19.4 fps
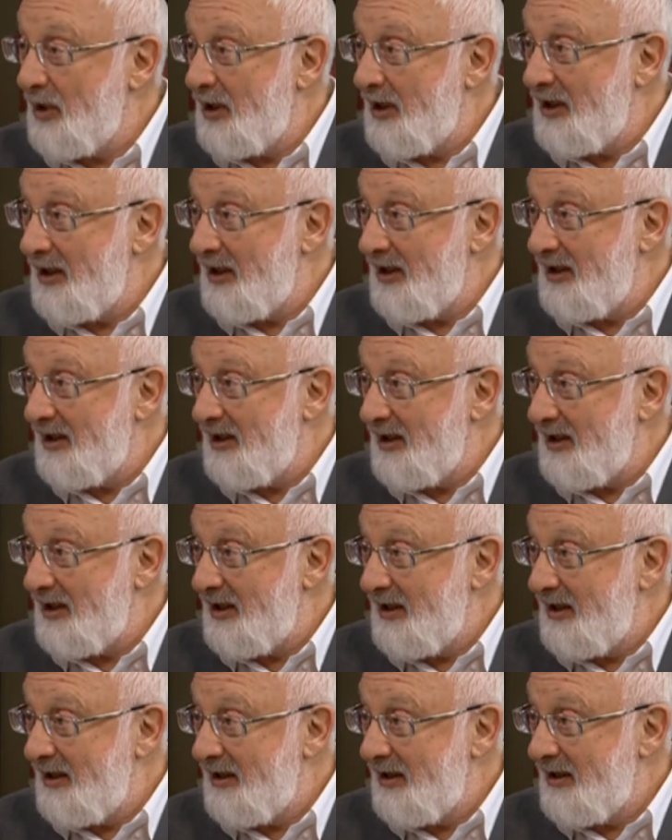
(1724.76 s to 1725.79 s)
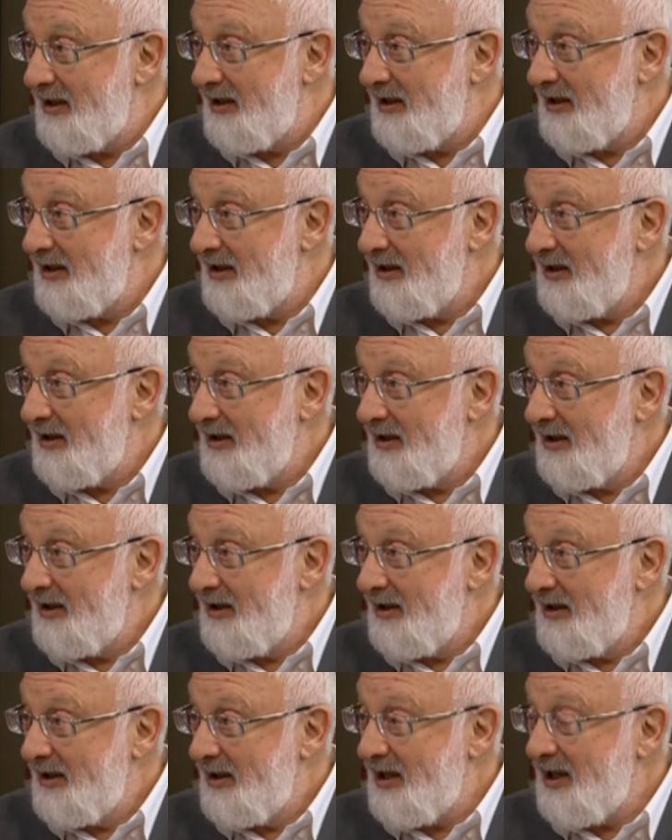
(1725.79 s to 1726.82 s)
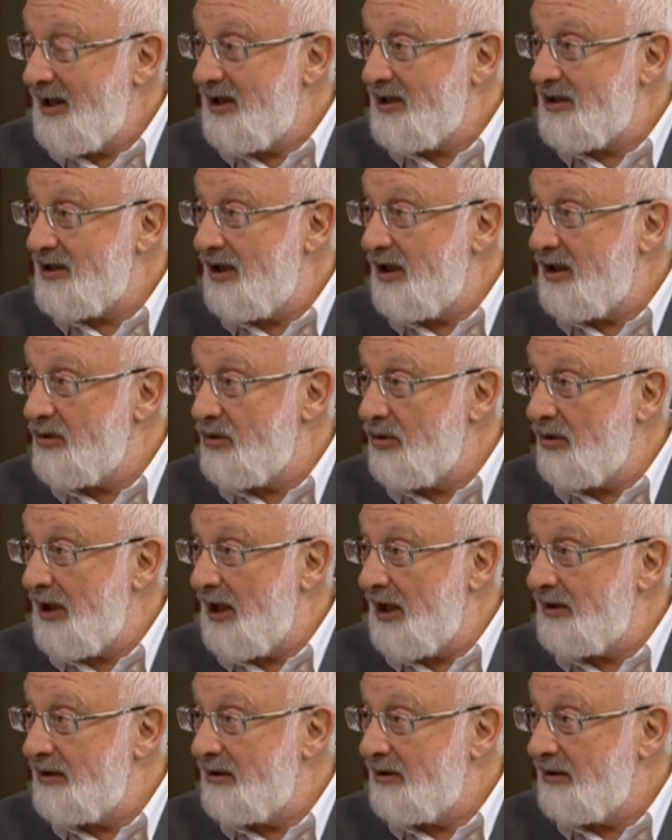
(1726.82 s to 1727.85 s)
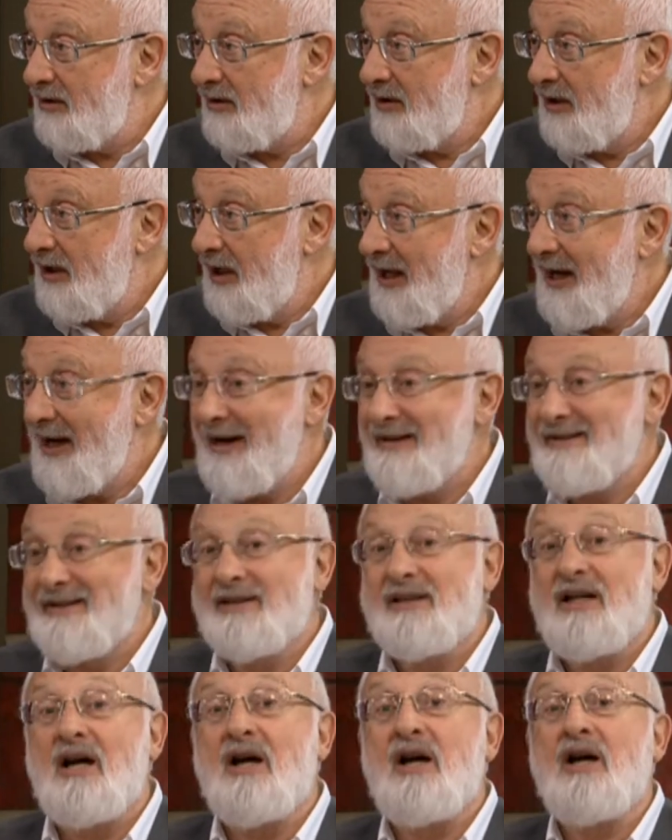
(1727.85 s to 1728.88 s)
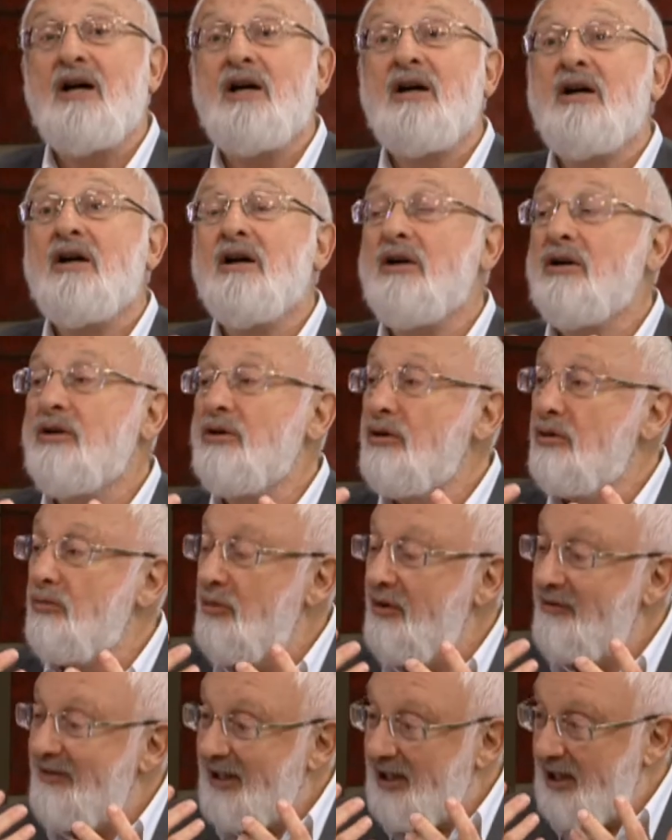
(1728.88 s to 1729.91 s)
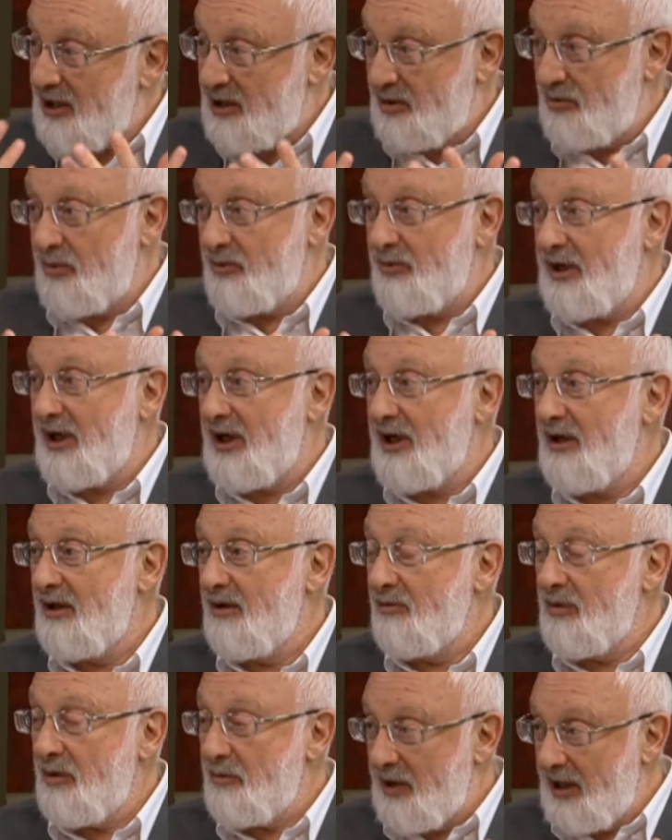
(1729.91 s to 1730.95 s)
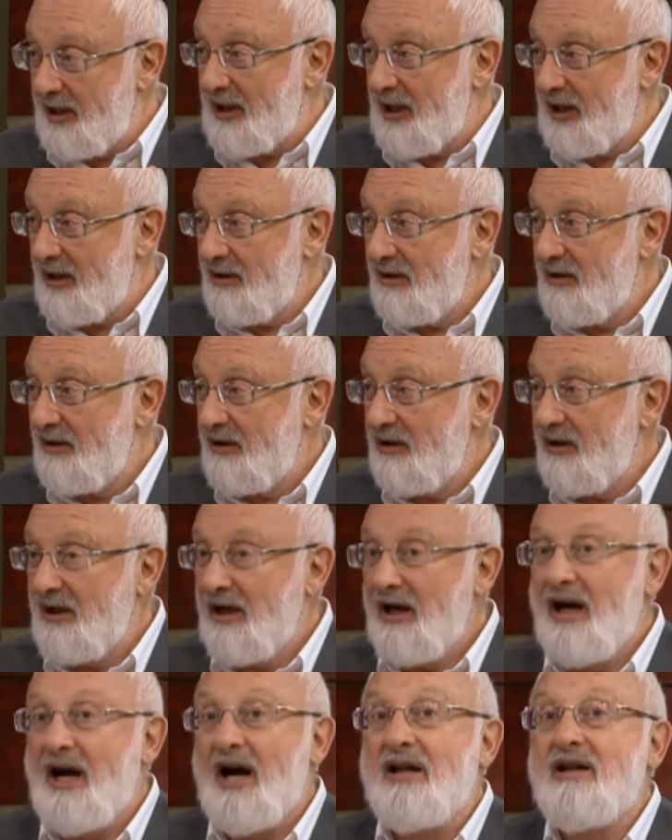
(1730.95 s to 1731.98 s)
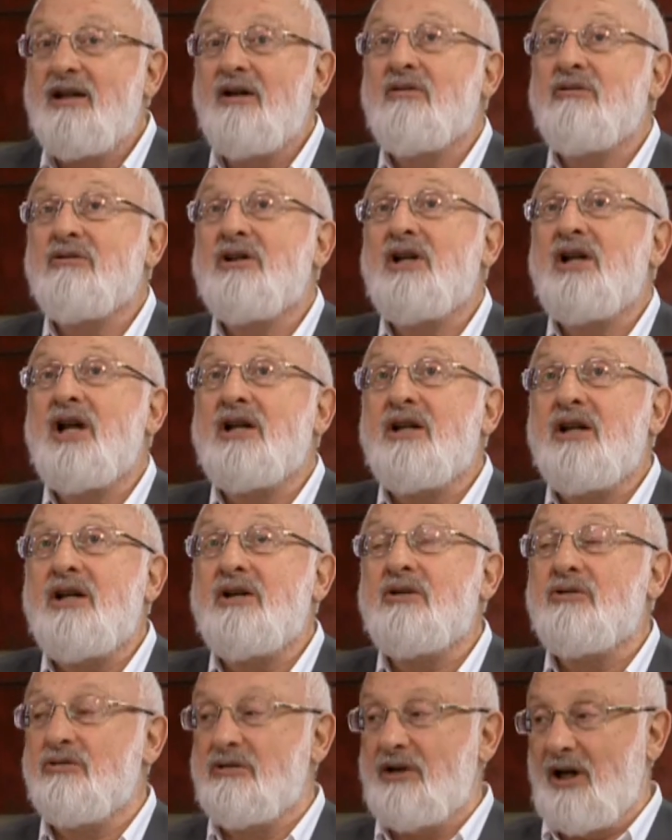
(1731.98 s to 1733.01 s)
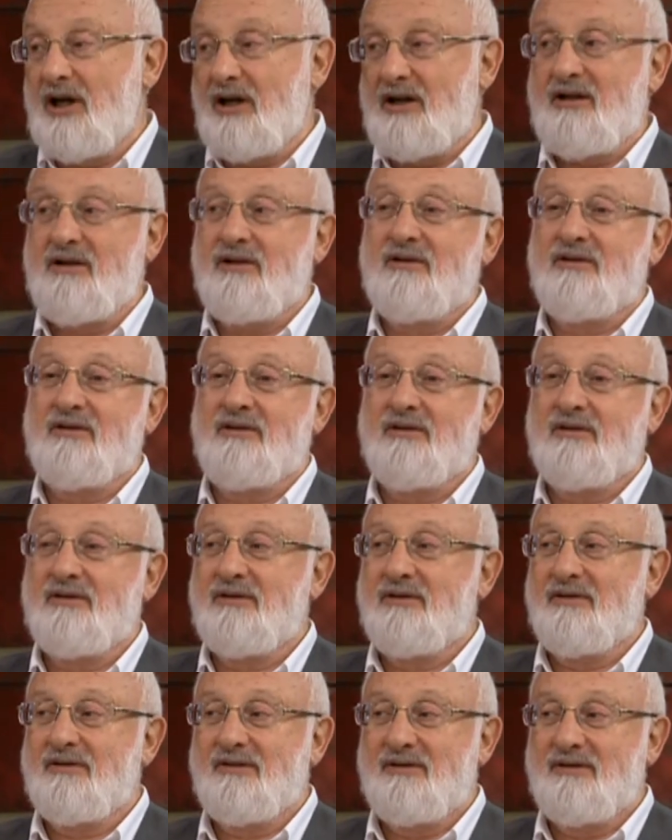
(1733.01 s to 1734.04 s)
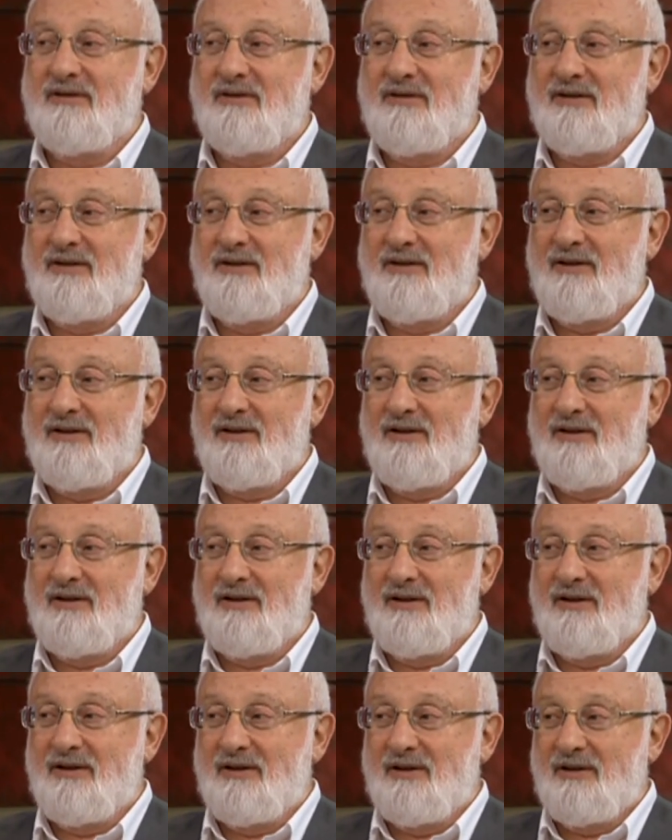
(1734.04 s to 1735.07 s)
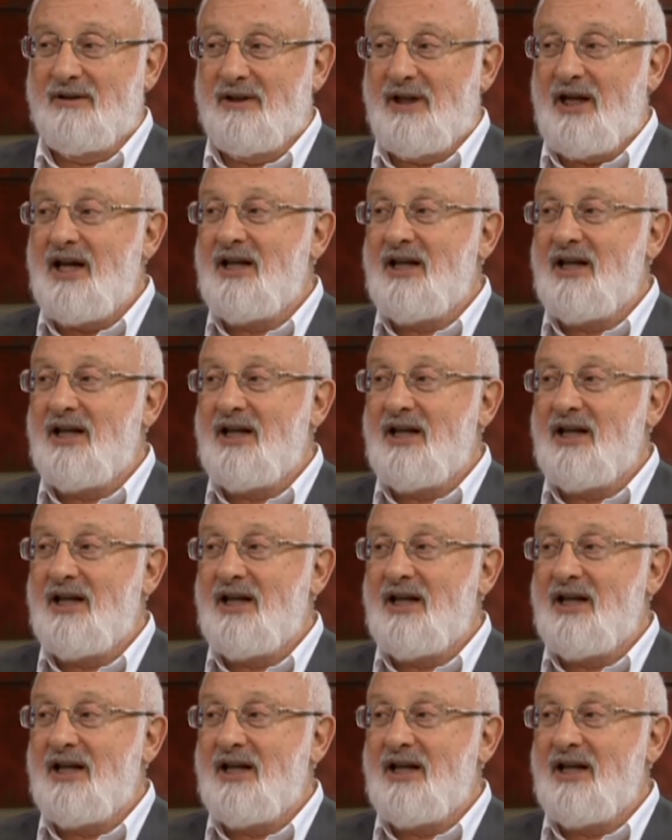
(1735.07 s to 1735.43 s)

It's after the feeling of the other. This is the problem, probably. The feelings of the other. So you're asking from her, I want to feel you.